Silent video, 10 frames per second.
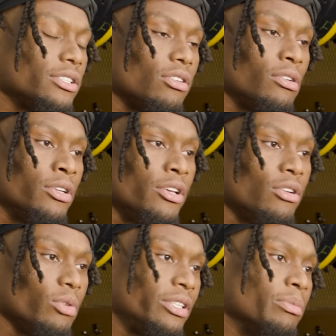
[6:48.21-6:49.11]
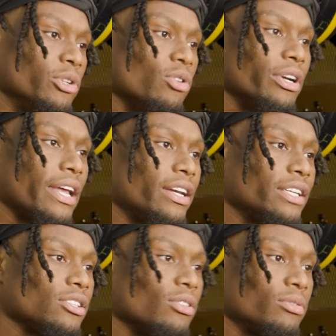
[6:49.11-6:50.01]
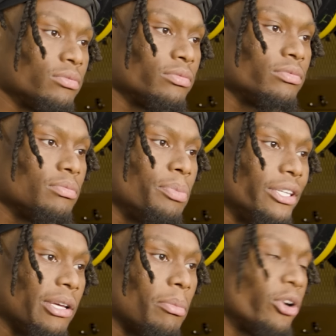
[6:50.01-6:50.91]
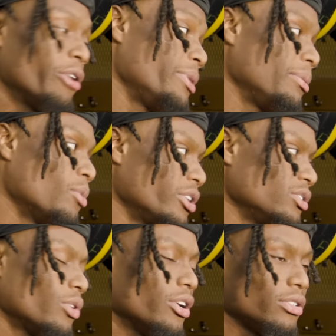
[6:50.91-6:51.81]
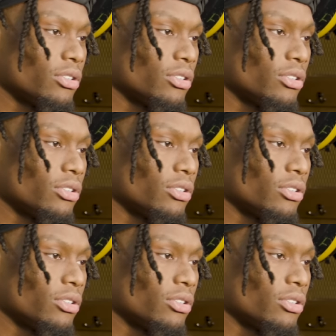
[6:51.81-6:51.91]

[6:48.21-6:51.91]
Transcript: So with them doing that, that's going to put them on their big board as well.